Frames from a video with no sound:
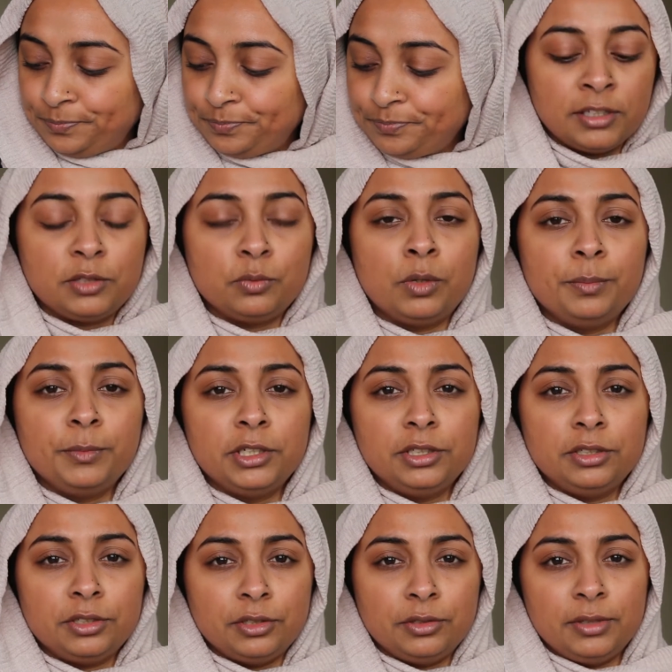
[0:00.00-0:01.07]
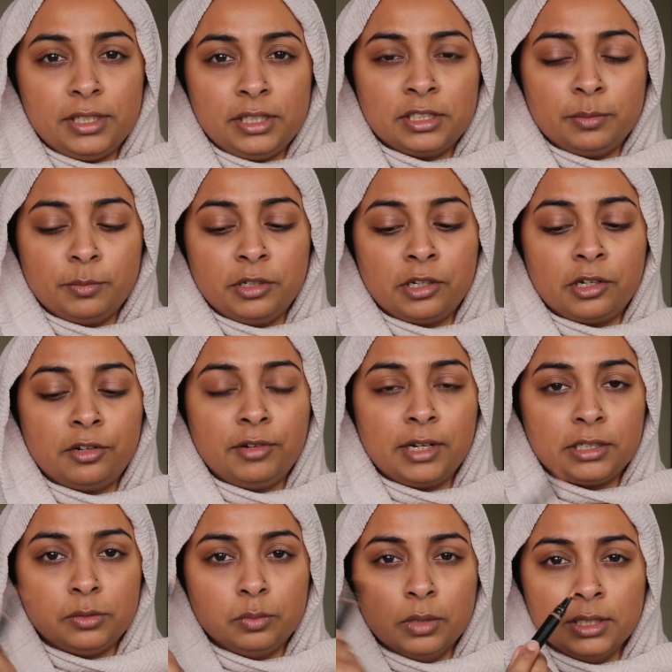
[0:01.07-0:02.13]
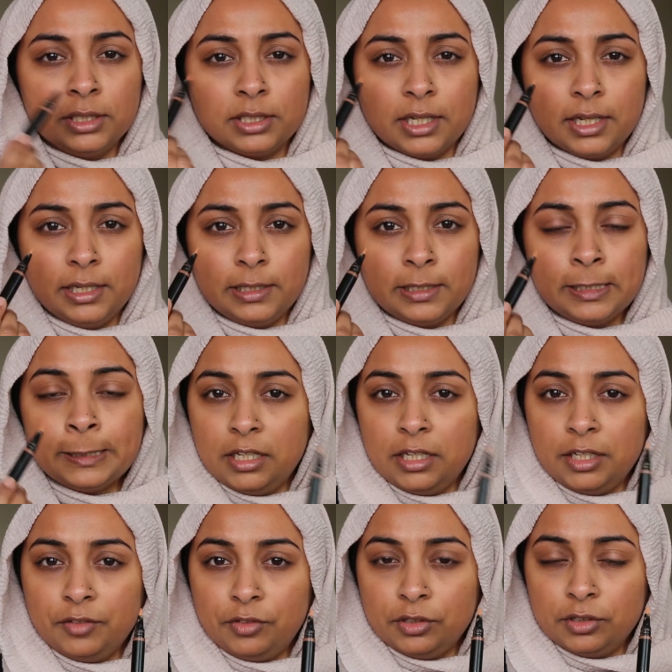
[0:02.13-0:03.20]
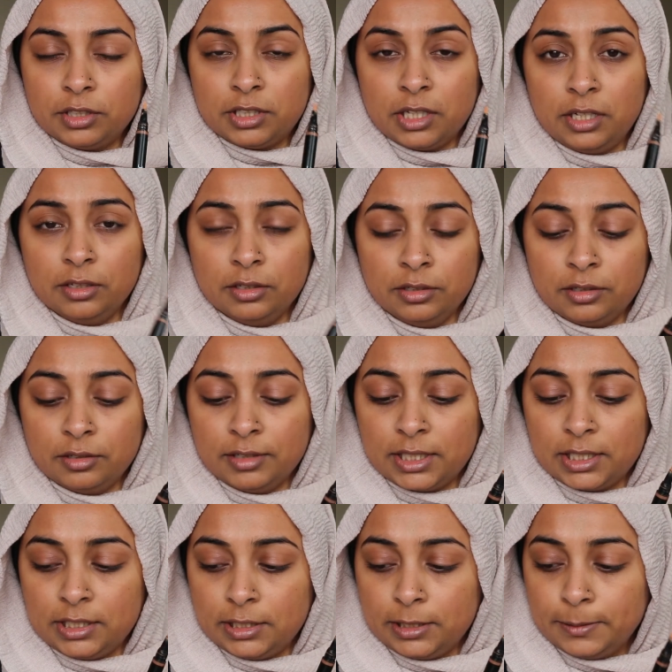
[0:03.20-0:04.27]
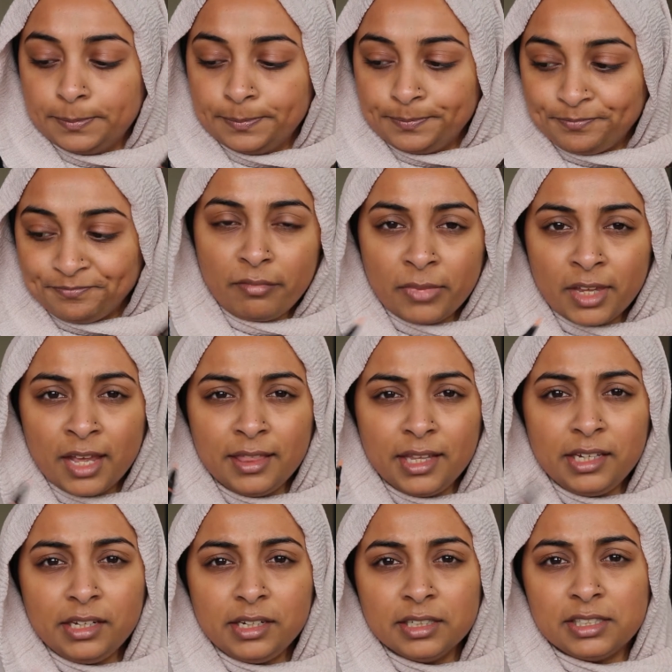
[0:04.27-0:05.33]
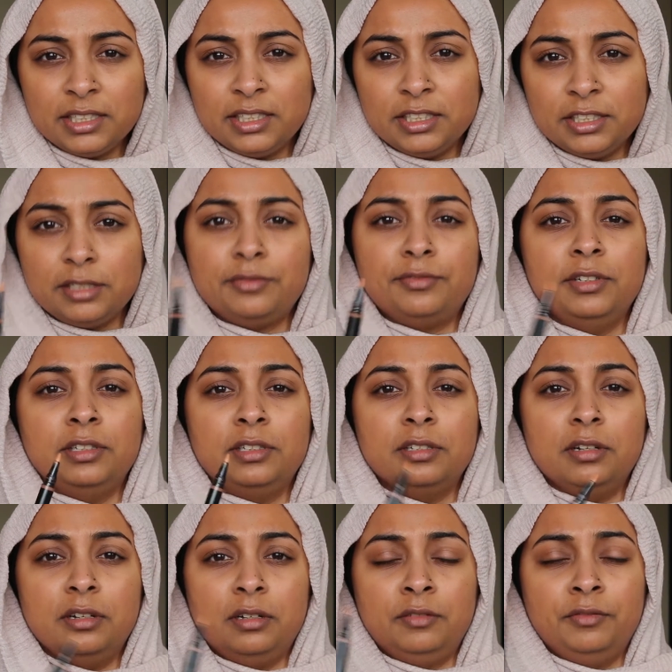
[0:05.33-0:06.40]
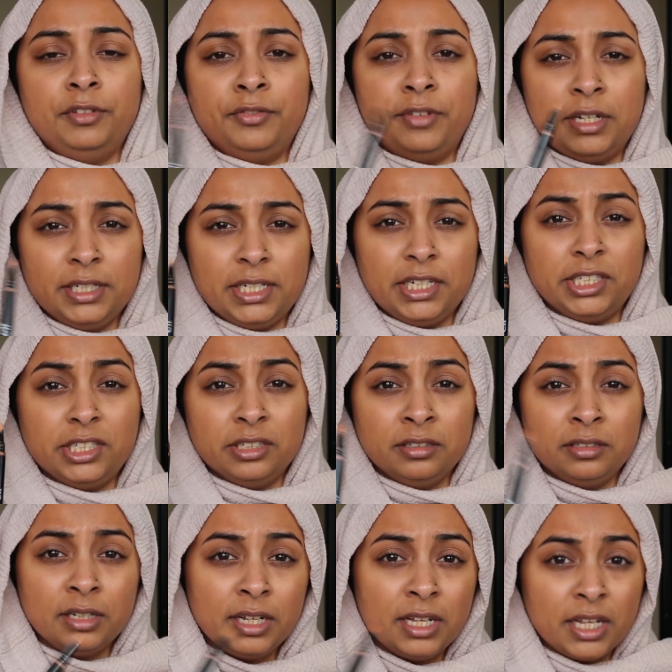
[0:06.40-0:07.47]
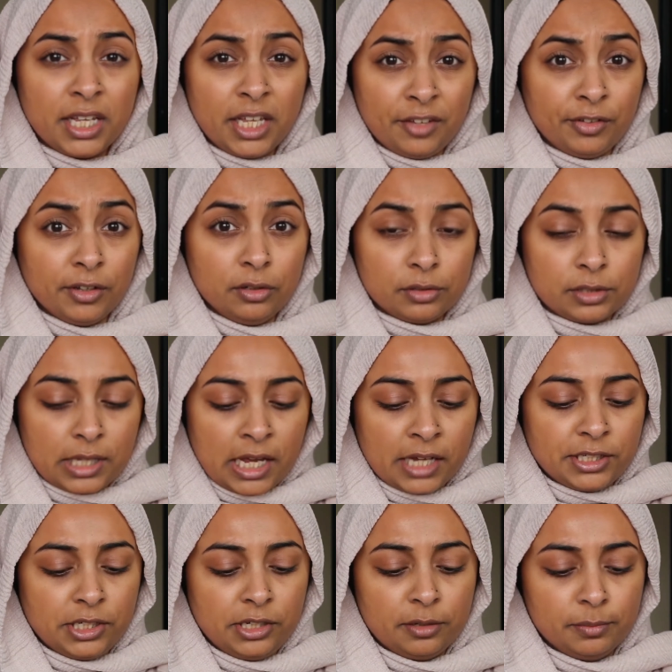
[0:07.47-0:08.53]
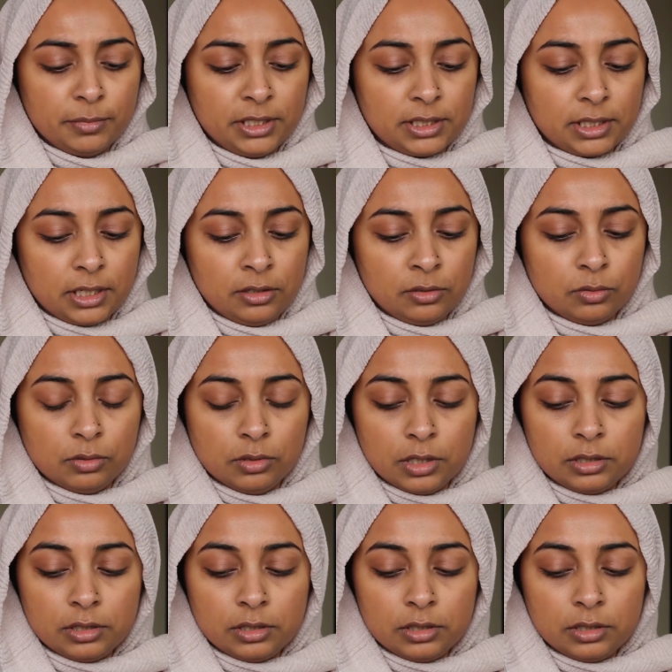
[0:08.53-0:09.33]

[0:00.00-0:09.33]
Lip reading: Right, so what I'm going to do is I'm going to correct one side and I'll leave the other side uncorrected. And then you can see the difference of the foundation, if it looks ashy on my skin or